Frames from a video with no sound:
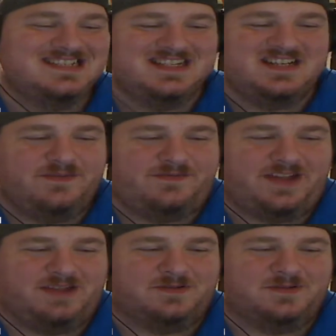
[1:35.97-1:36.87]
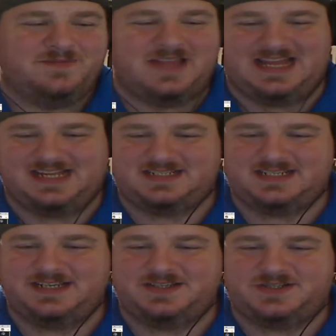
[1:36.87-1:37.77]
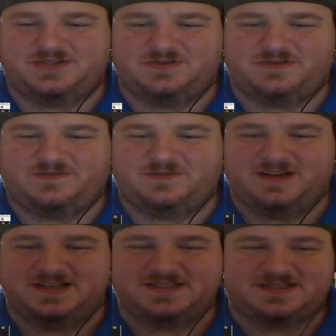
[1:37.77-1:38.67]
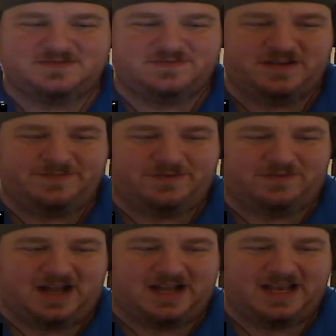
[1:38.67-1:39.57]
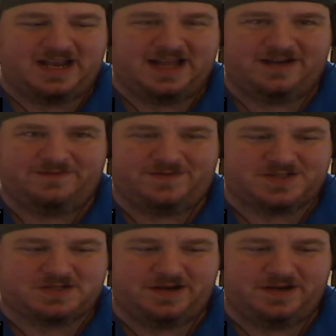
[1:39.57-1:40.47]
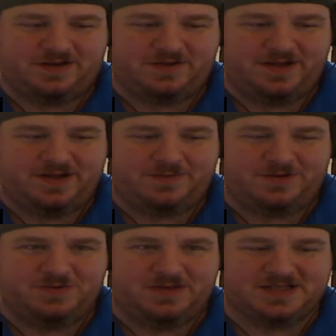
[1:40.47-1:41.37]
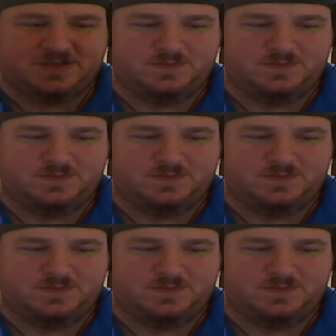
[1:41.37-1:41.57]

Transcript: Fabvl has in store for us. We're gonna be rocking it out, full screen, all the way up. Three, two, one. Let's go.